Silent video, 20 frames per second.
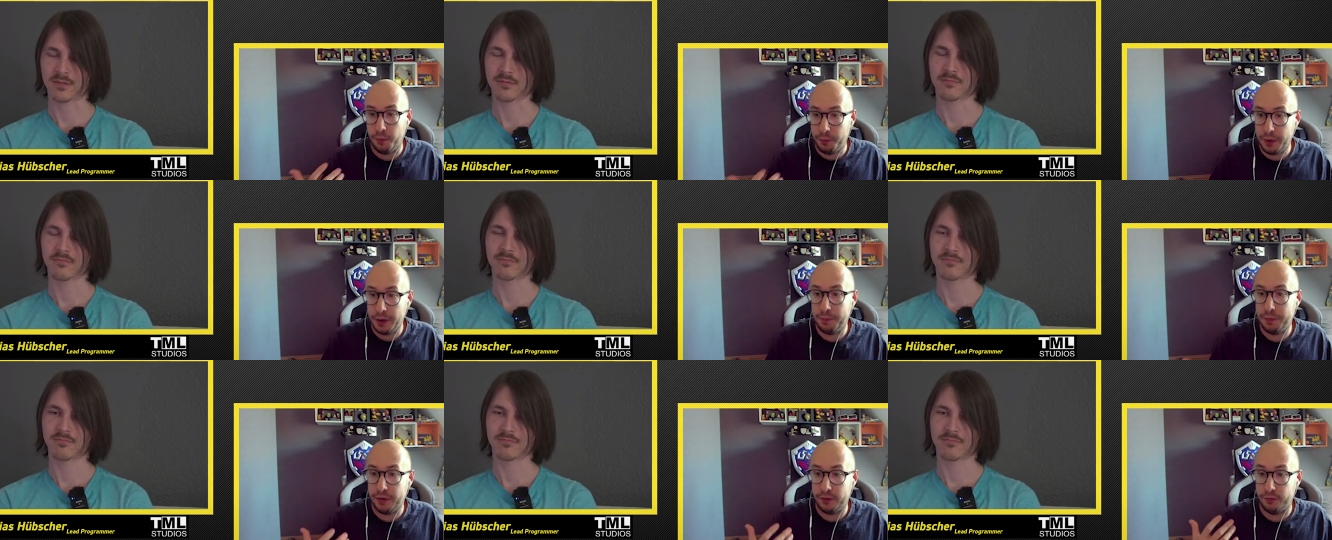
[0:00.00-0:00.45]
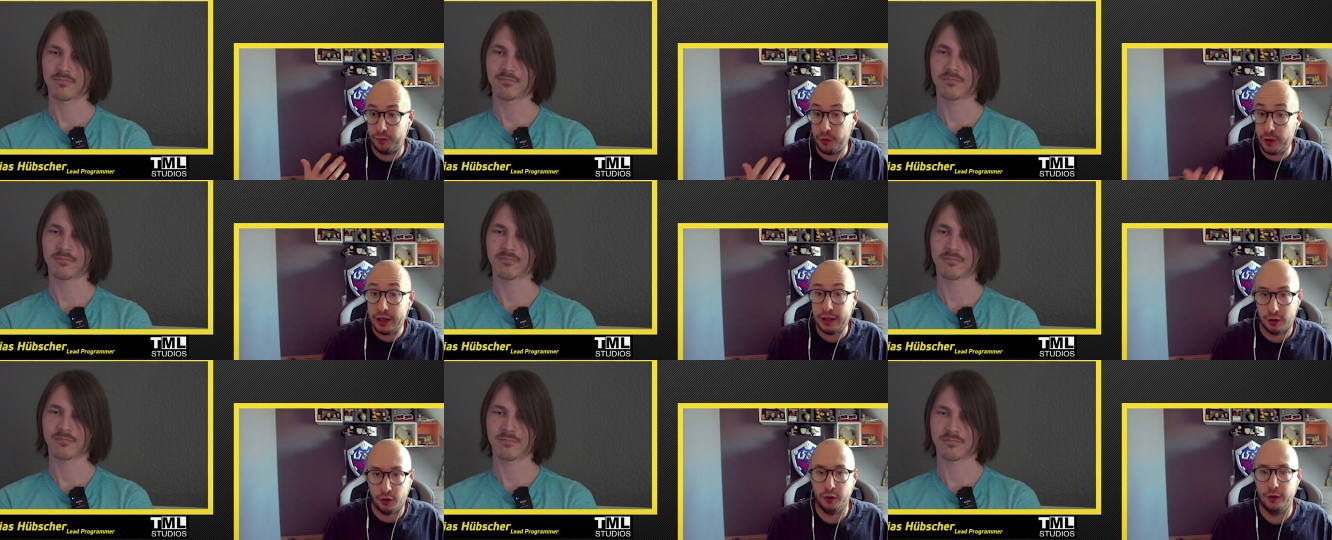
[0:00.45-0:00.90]
Speaker 1: yeah. people
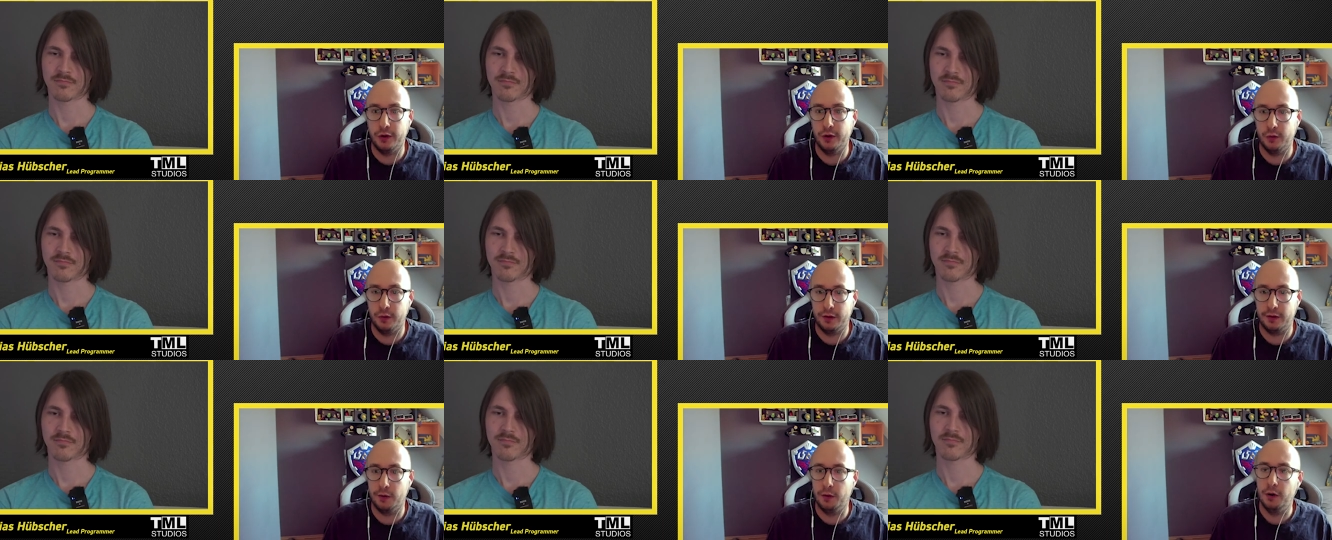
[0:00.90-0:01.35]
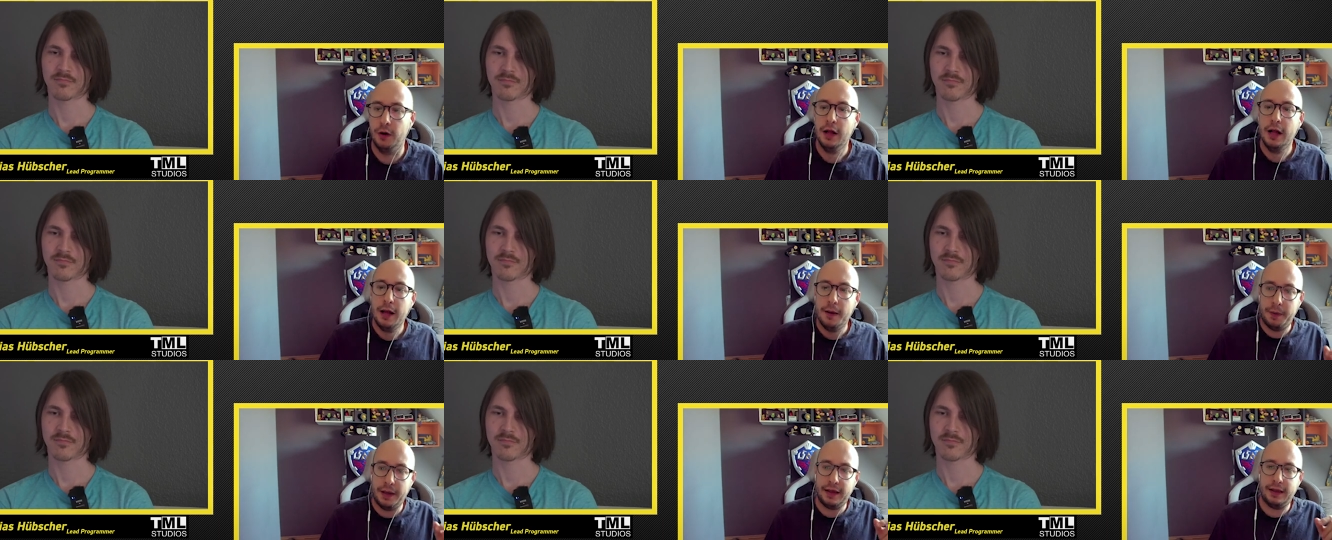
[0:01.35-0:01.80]
free to use so
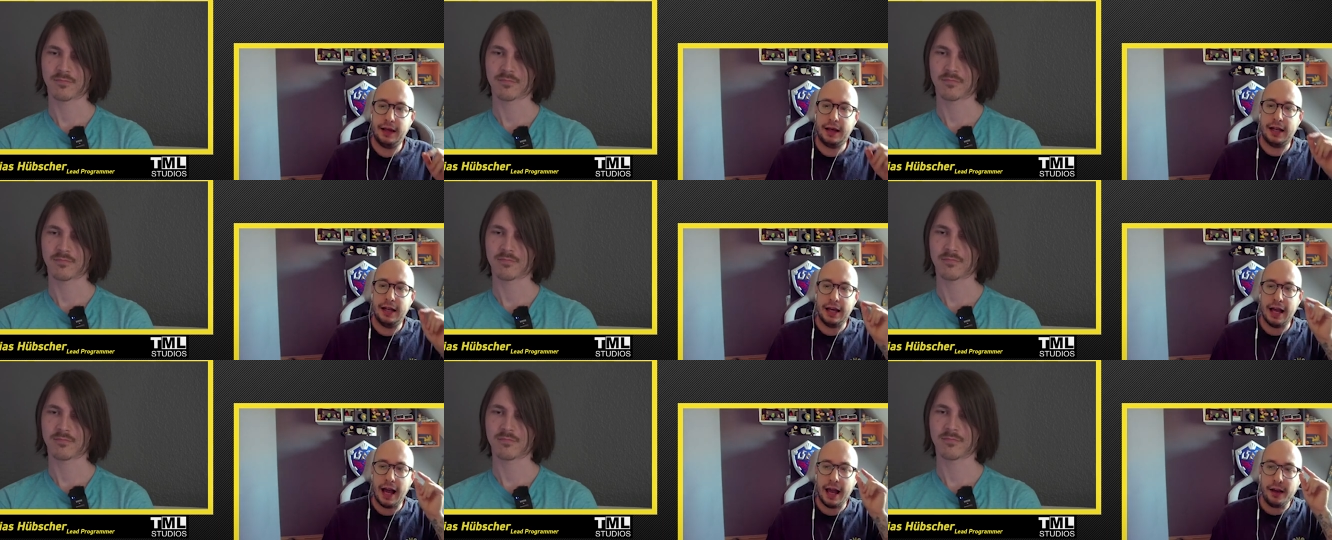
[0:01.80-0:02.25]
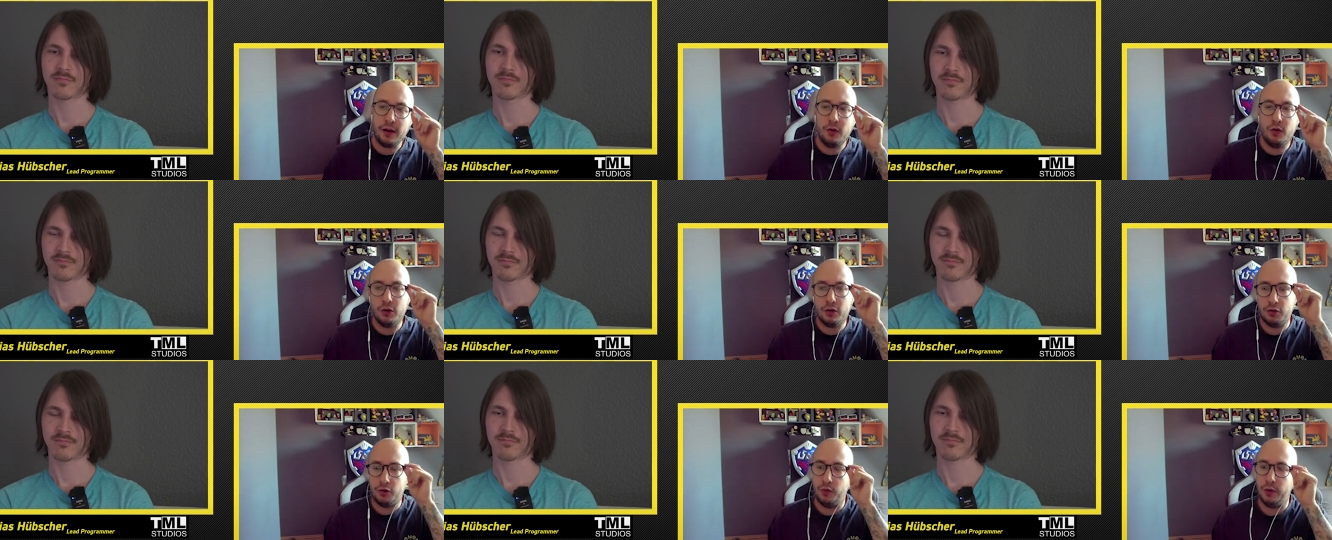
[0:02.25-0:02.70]
basically i
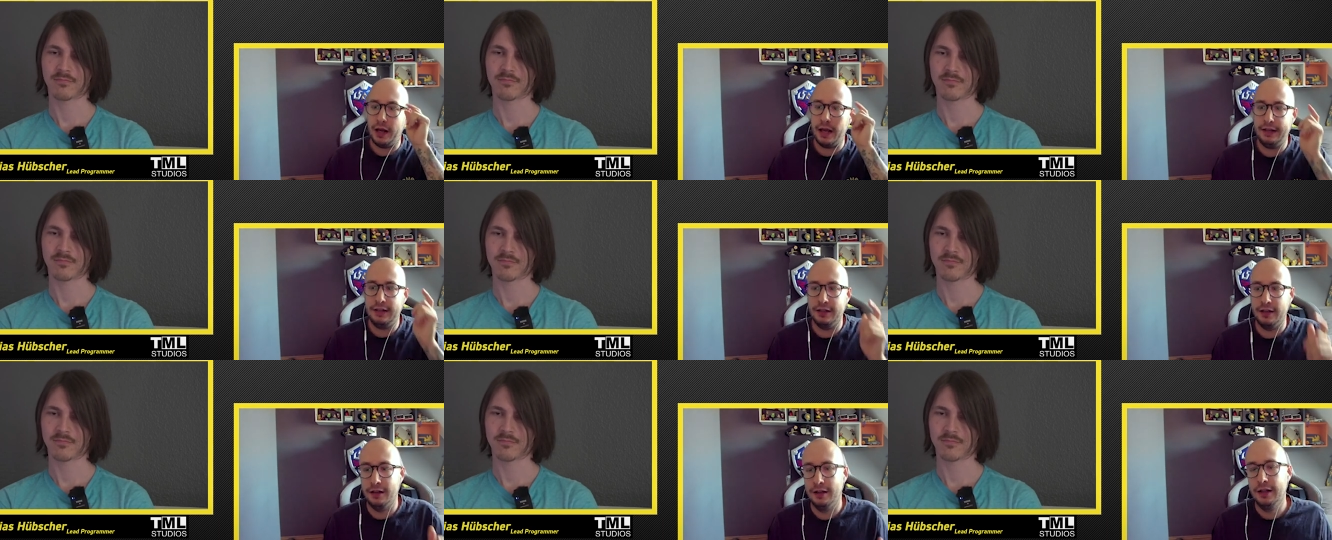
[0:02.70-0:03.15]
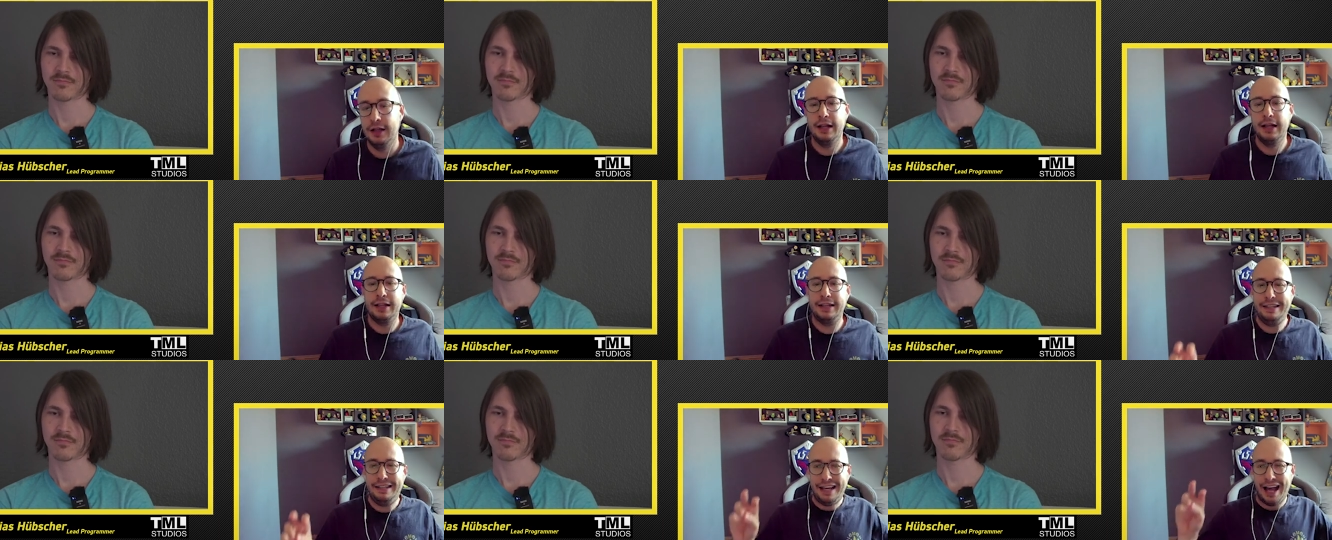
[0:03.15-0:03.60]
could create a
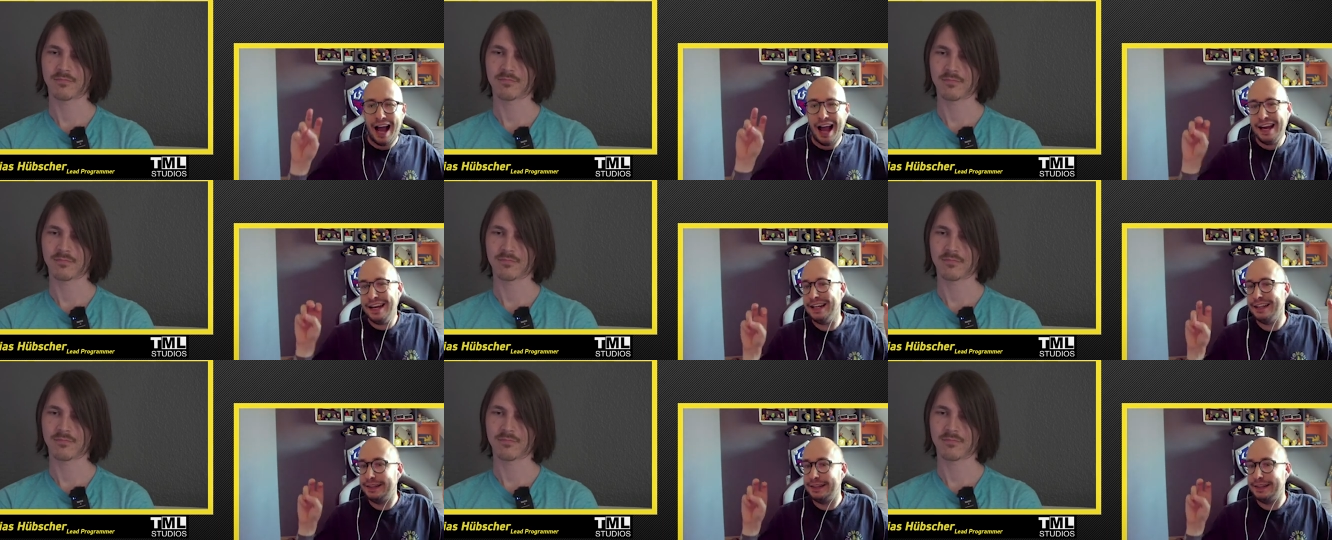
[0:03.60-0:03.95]
kind of